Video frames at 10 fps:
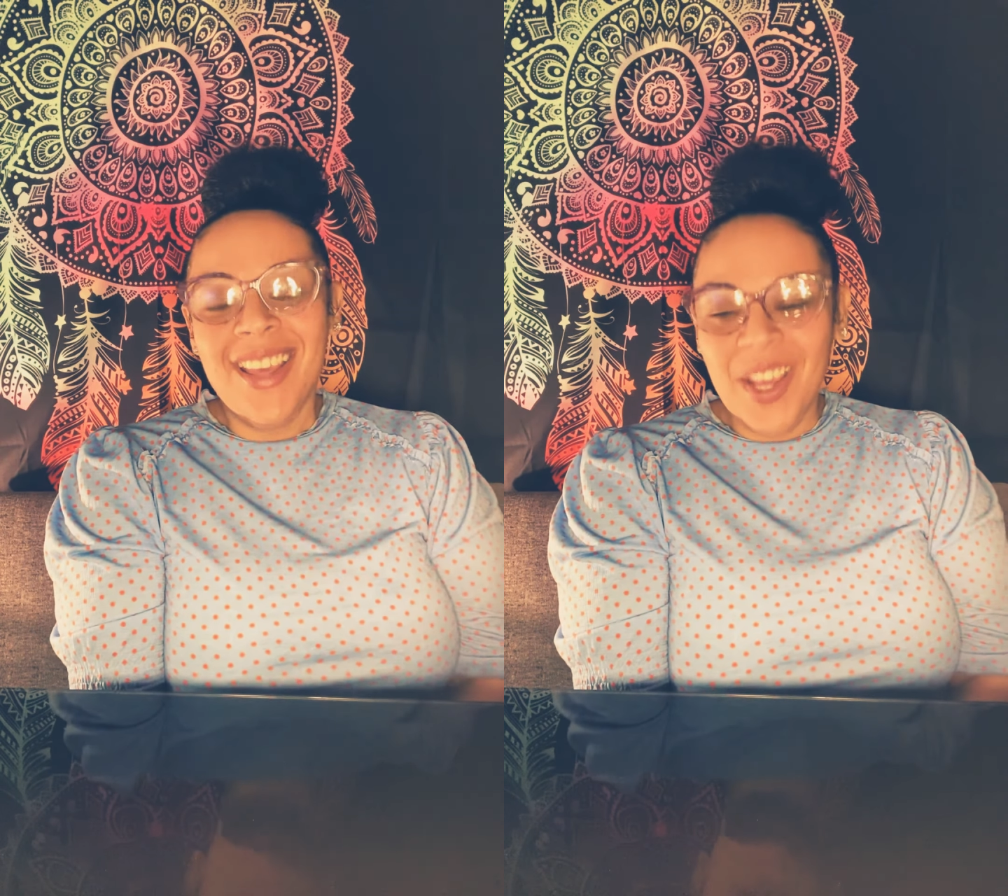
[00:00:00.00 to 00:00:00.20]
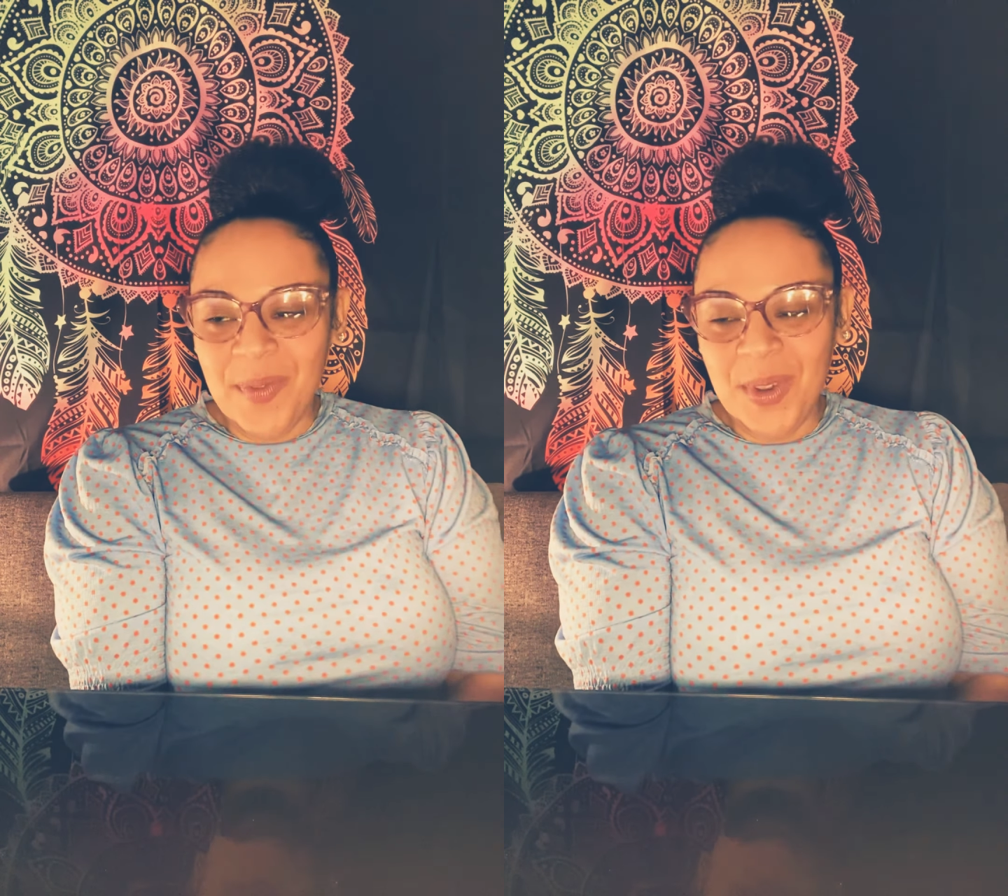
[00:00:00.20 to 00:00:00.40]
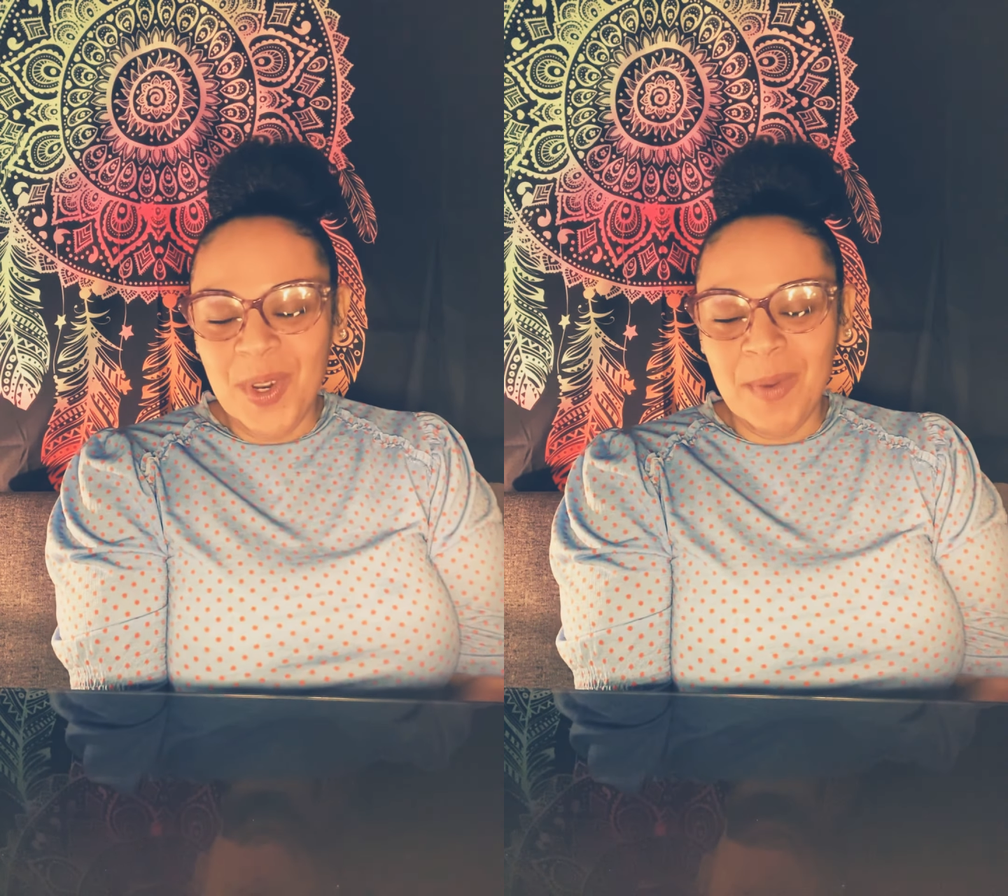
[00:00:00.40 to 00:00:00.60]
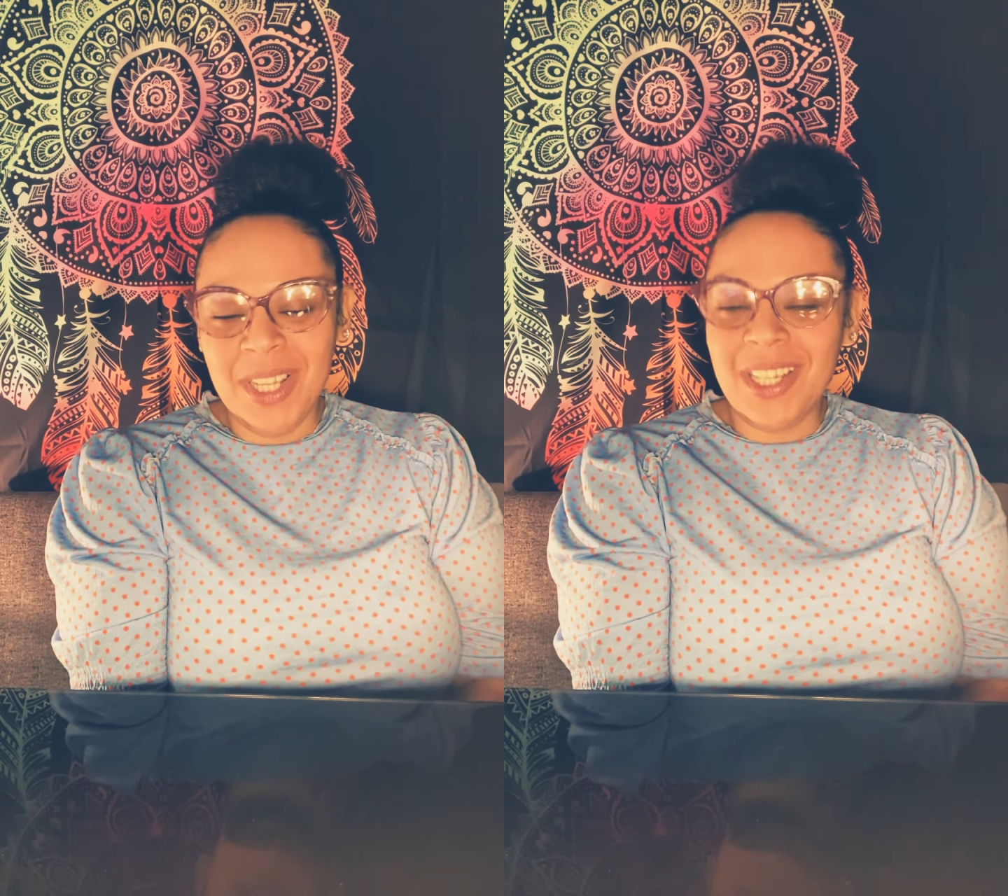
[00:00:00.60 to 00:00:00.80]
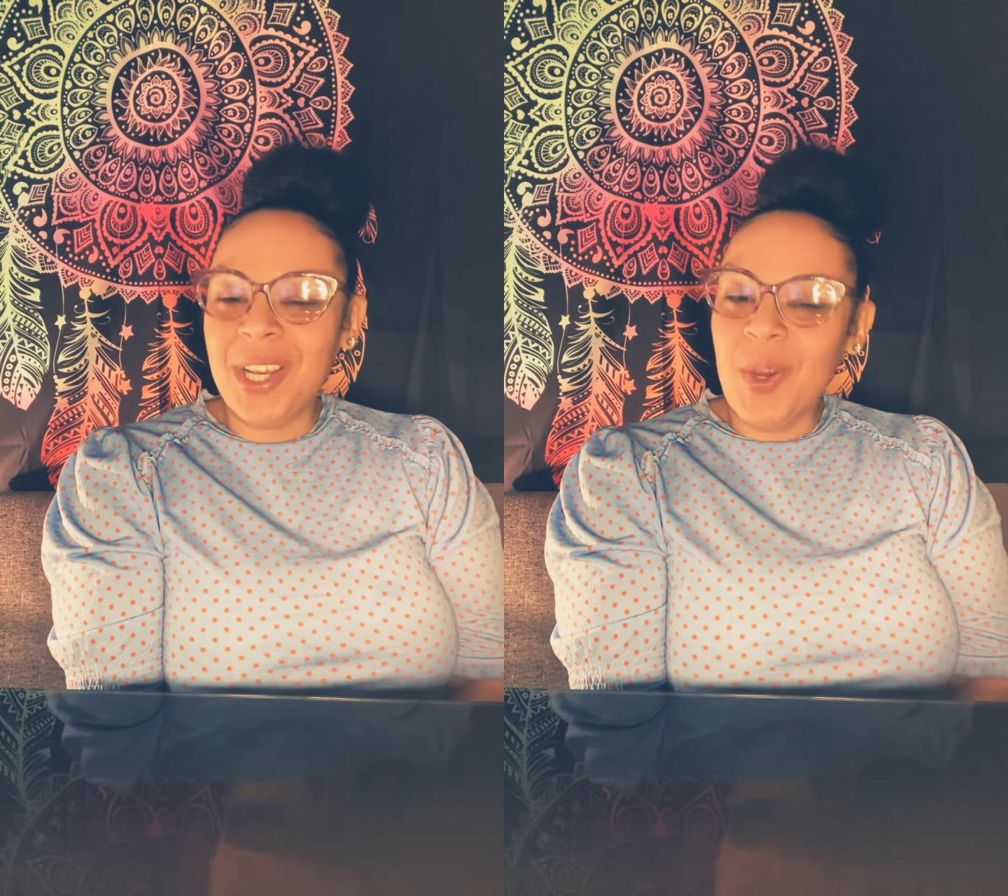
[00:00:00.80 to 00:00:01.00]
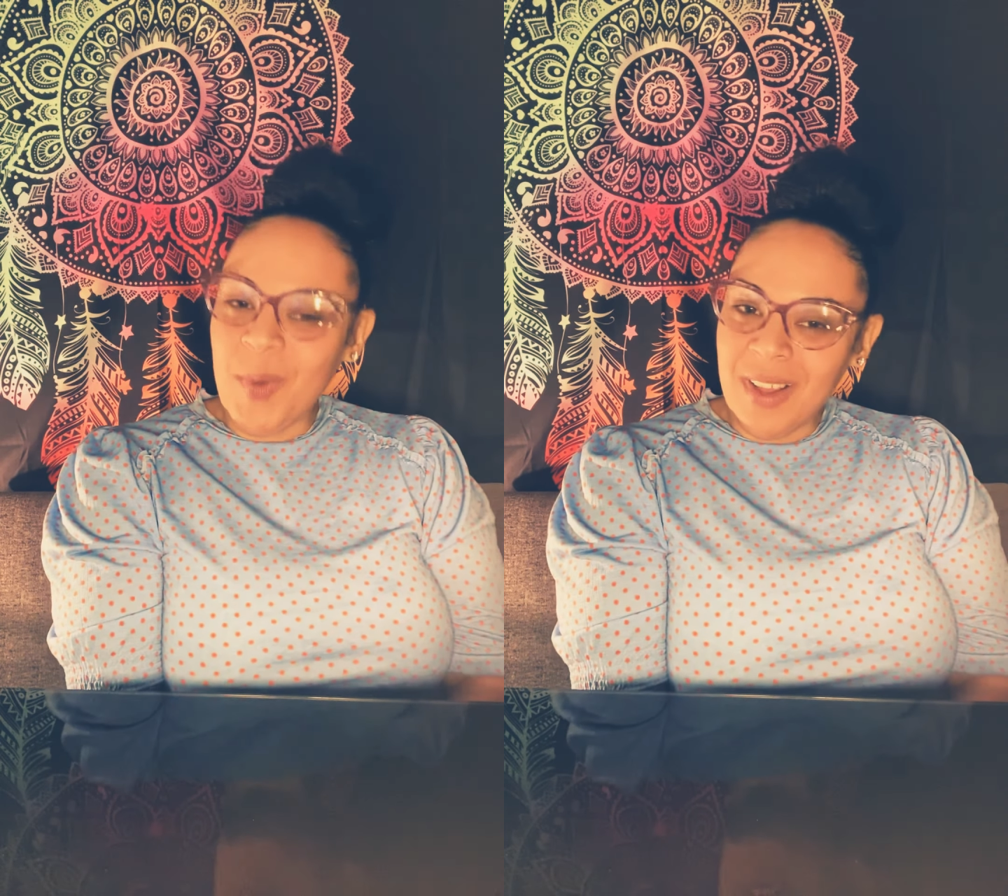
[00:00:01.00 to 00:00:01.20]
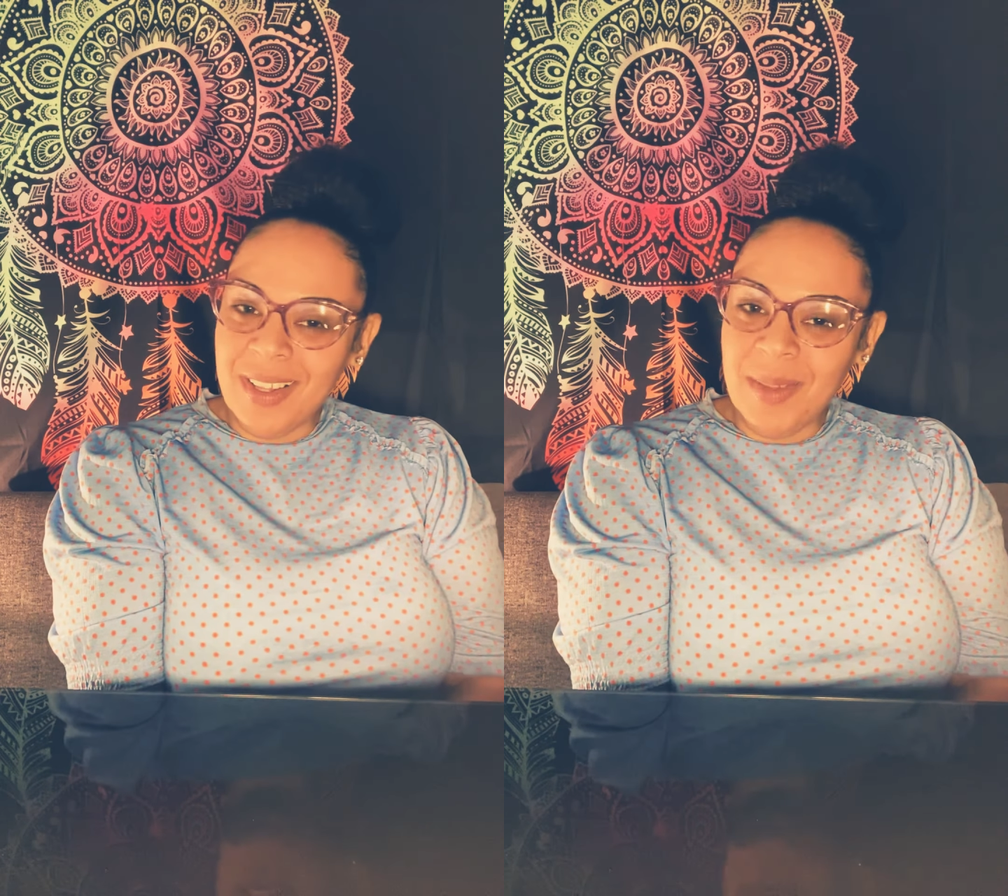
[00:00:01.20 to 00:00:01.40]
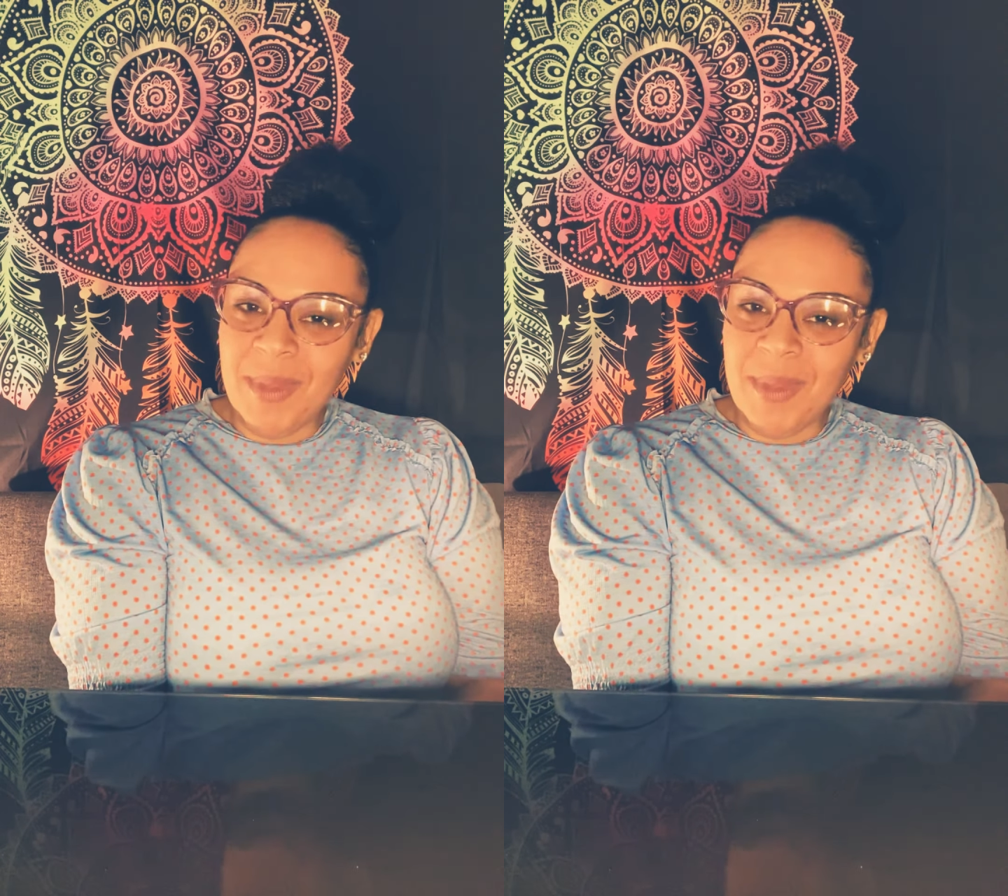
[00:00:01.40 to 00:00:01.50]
If you're new to my channel, welcome.